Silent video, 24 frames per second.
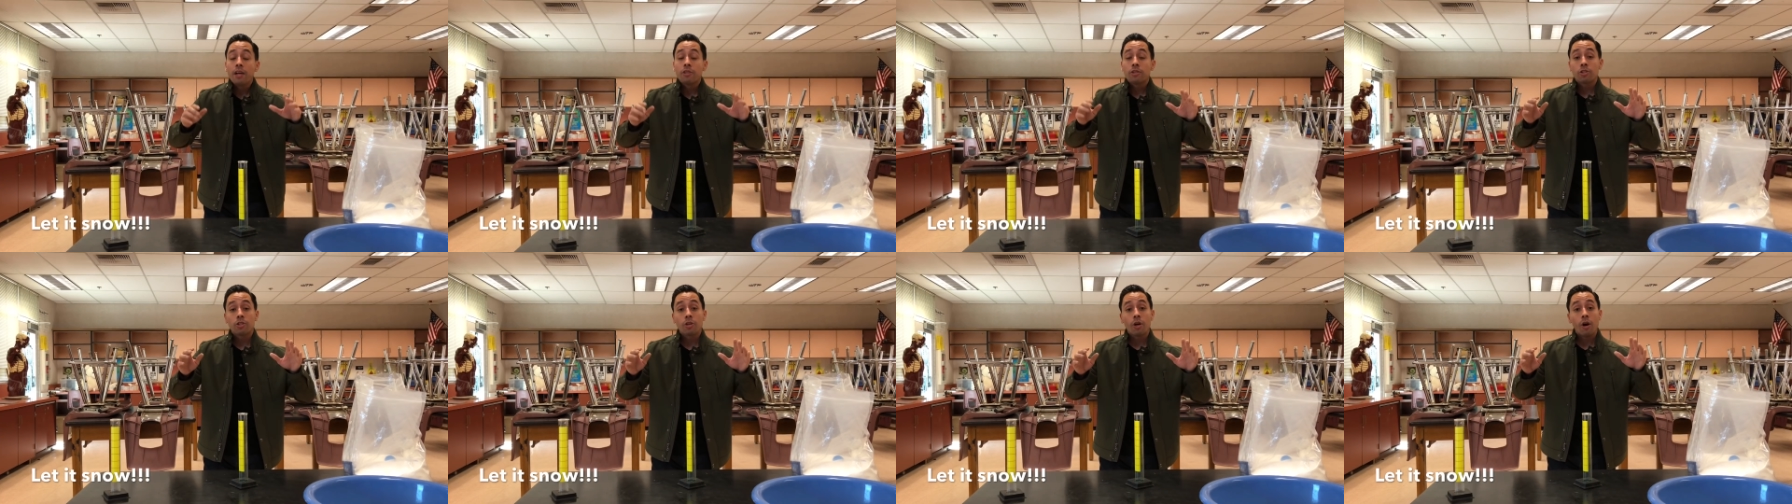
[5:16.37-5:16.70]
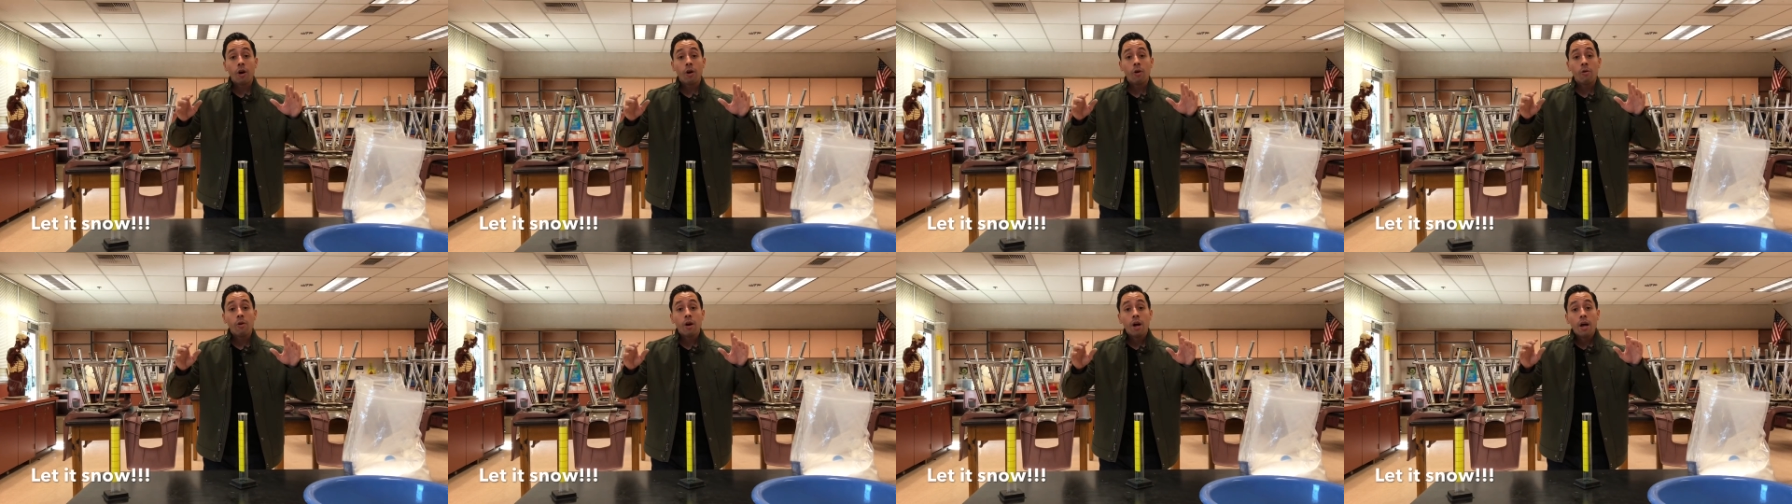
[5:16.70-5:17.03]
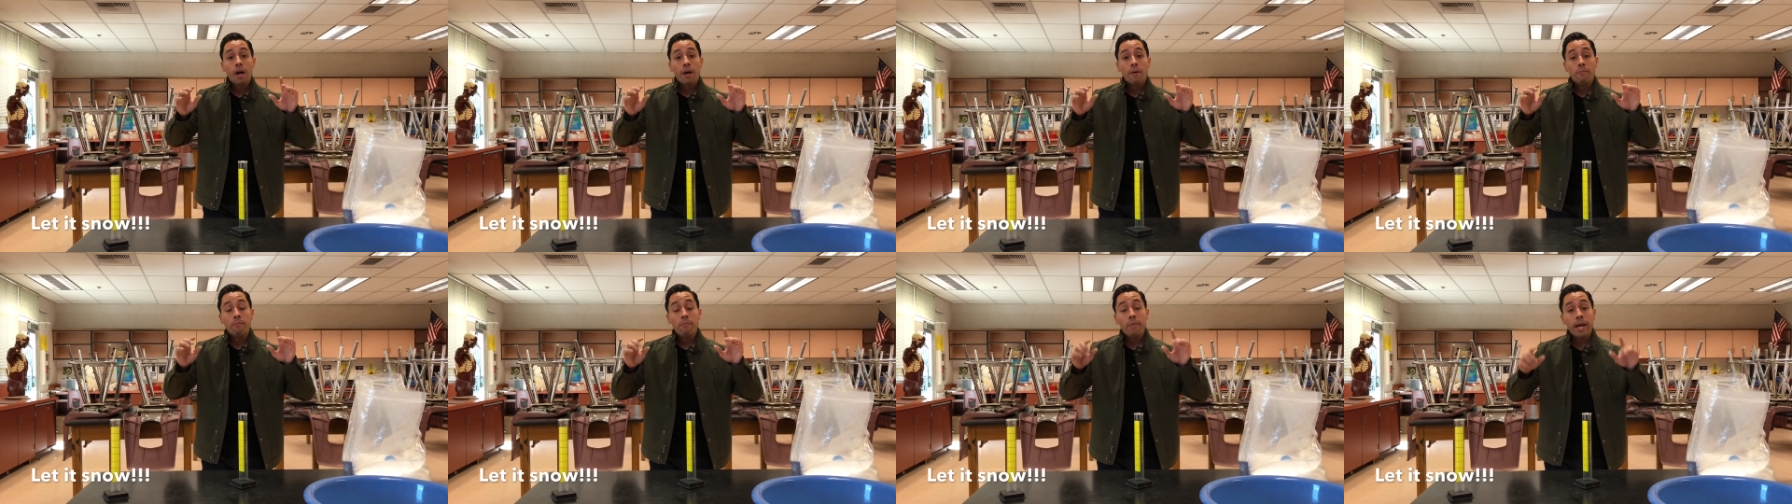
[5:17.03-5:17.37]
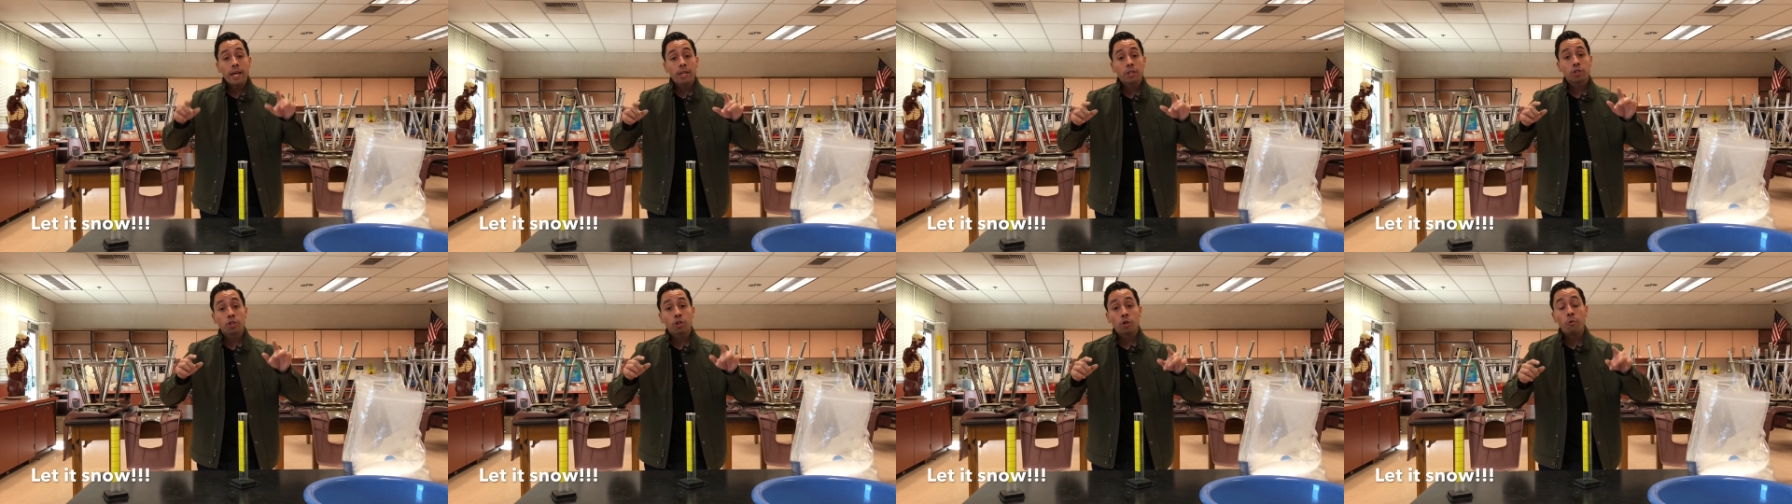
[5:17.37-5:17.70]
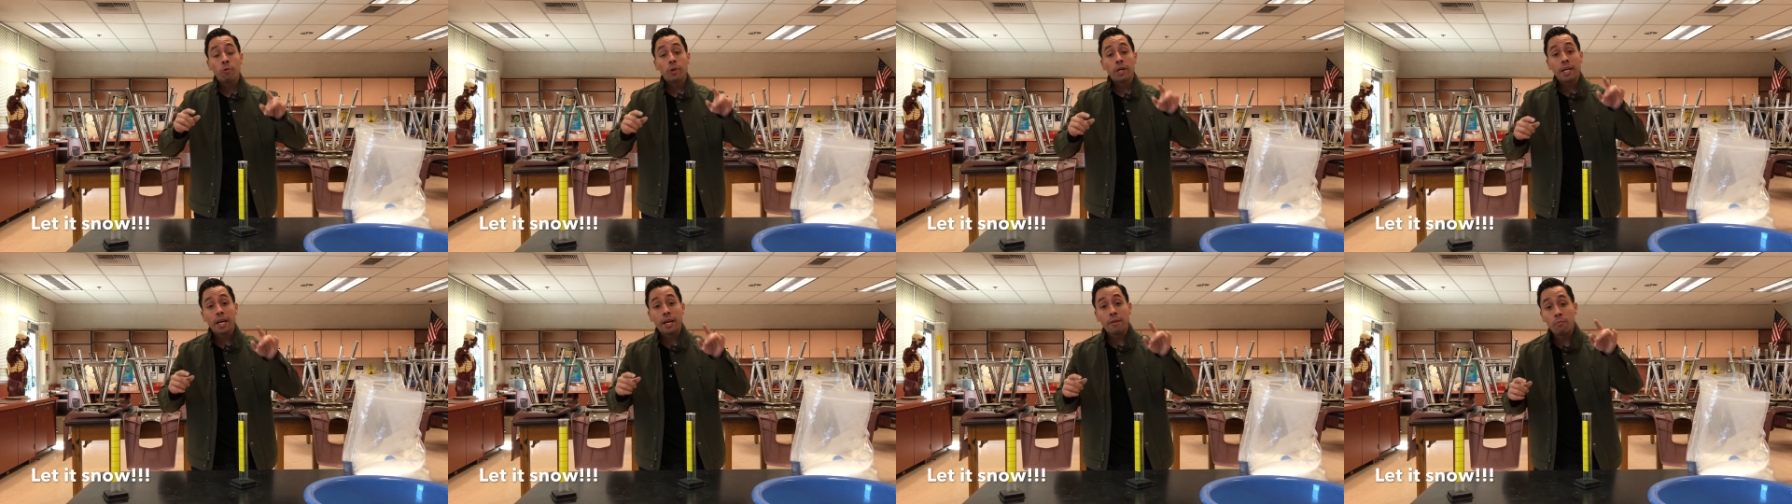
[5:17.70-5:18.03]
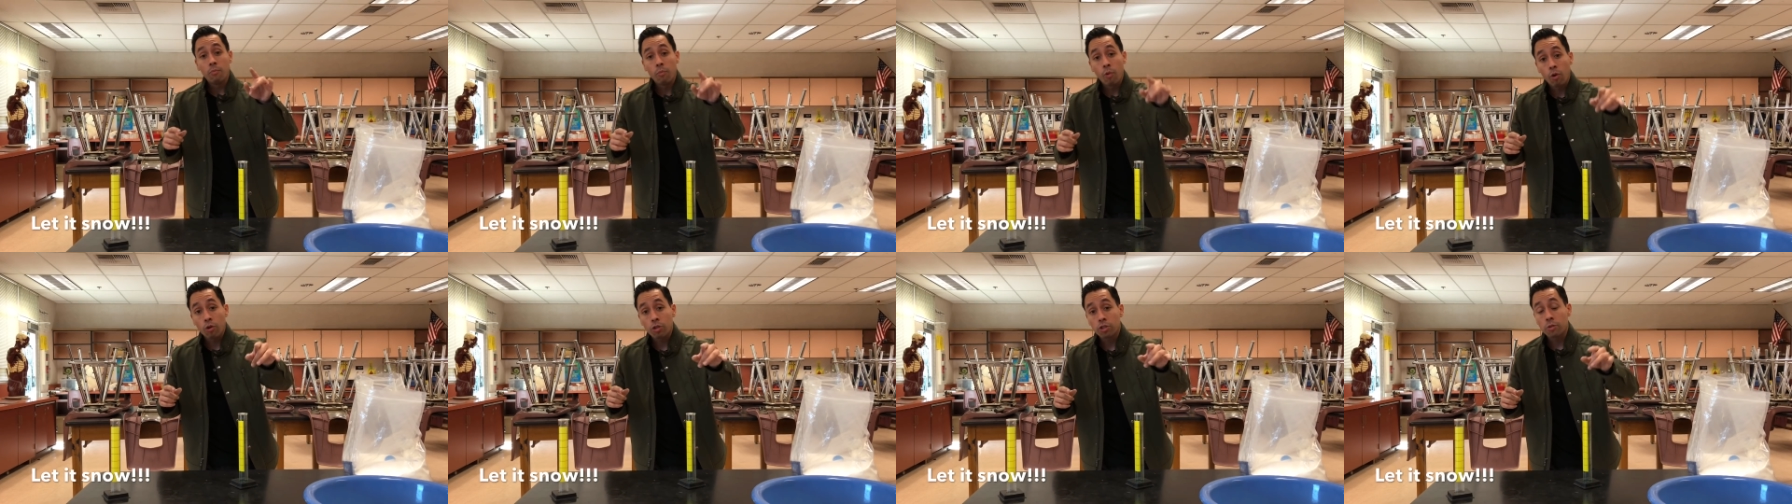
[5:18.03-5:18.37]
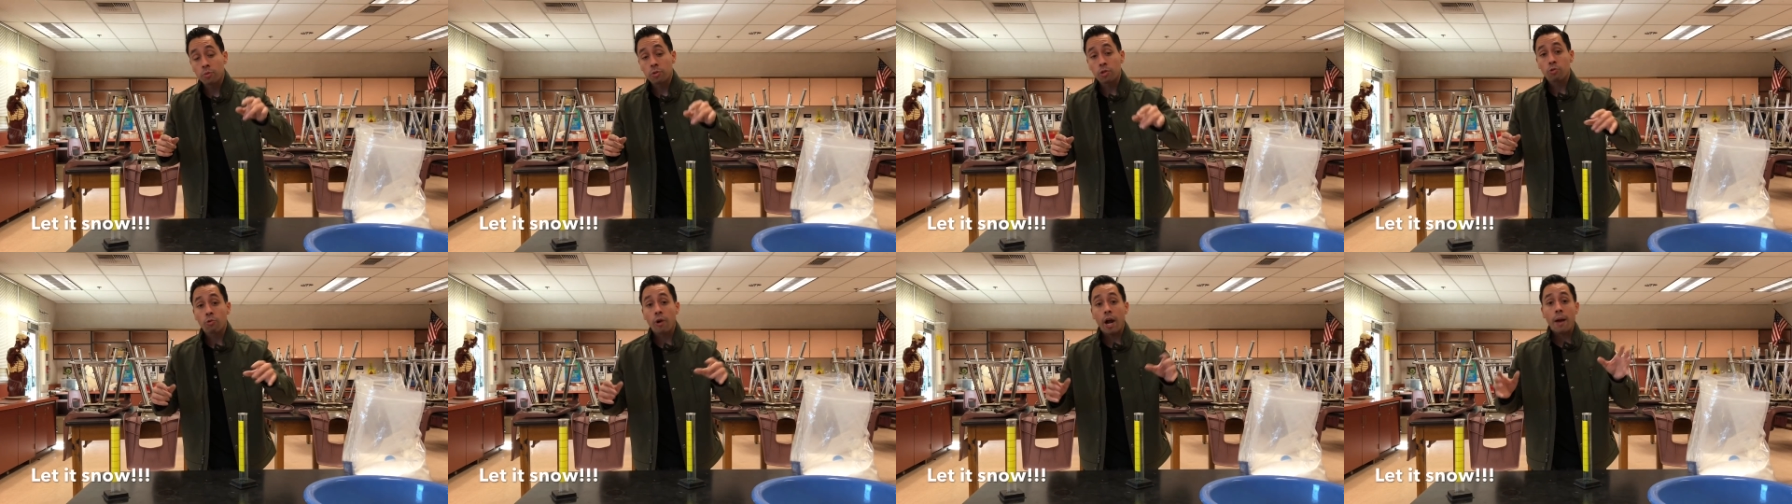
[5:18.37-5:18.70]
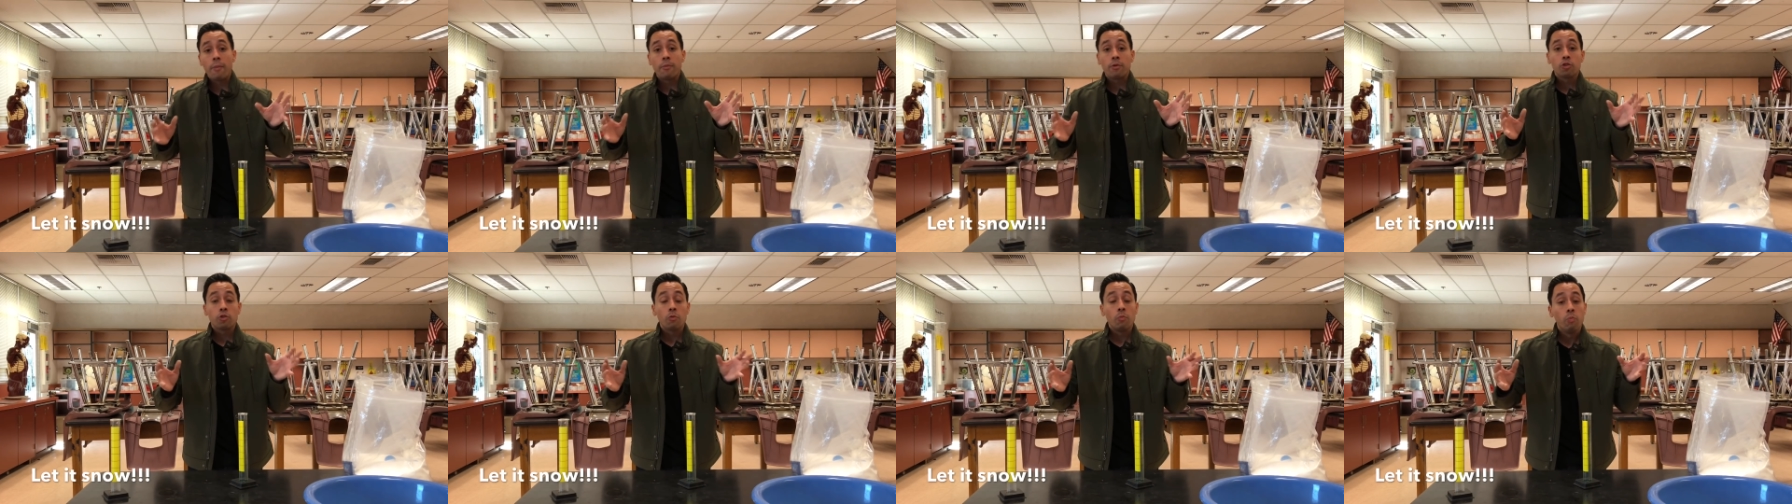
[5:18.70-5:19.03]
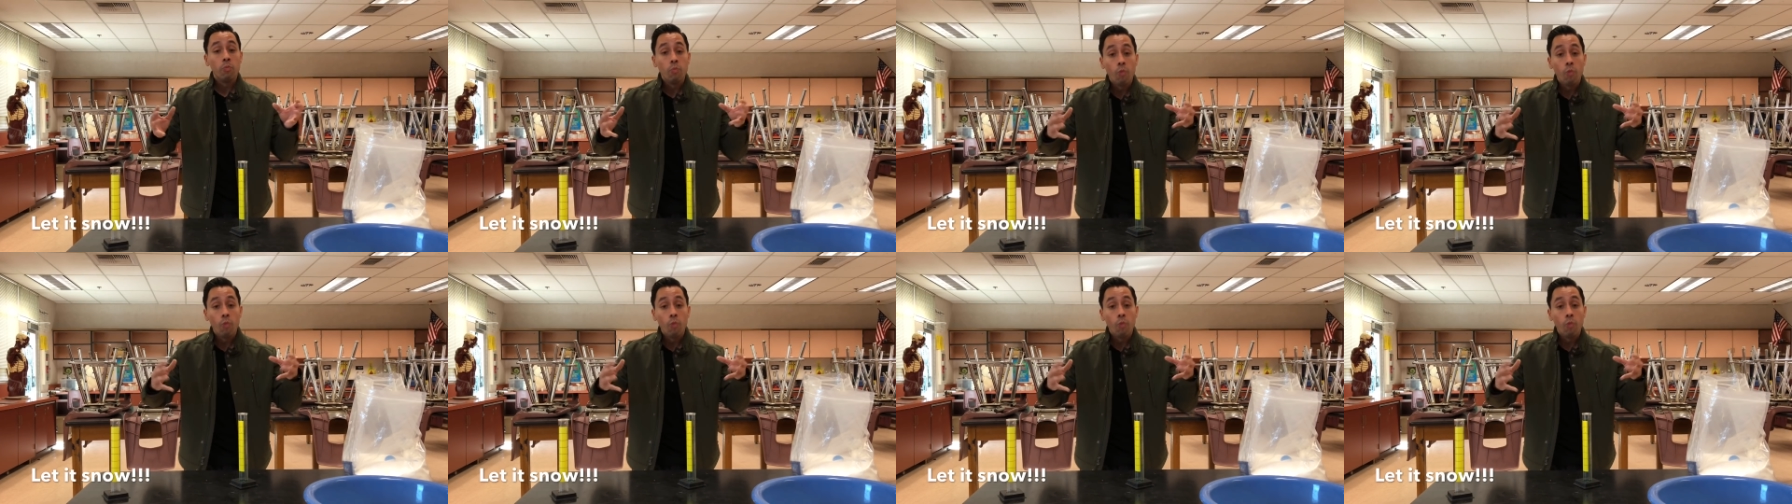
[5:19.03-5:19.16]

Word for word: So make sure we get more subscribers,